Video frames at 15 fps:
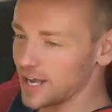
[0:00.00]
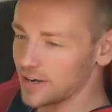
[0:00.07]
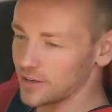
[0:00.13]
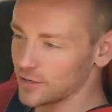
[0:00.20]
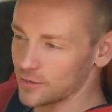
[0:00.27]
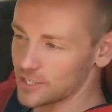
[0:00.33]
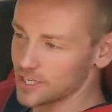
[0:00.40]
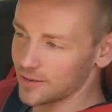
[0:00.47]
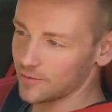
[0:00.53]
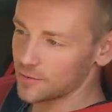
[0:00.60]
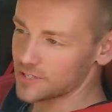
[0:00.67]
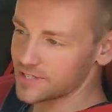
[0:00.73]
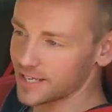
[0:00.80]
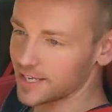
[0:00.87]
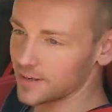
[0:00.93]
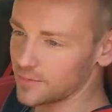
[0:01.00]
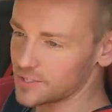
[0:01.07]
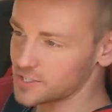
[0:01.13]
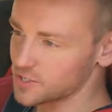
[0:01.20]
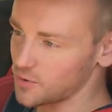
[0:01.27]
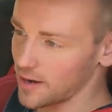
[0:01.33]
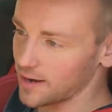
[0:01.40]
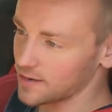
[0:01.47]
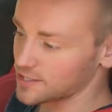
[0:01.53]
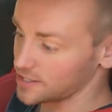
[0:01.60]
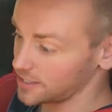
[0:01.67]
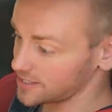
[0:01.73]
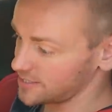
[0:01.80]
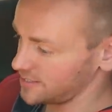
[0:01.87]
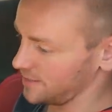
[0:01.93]
I don't know what Chevy was thinking with square
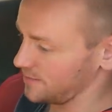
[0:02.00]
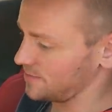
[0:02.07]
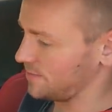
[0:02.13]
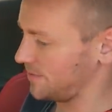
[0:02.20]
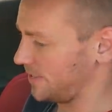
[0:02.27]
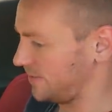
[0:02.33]
exhaust tips.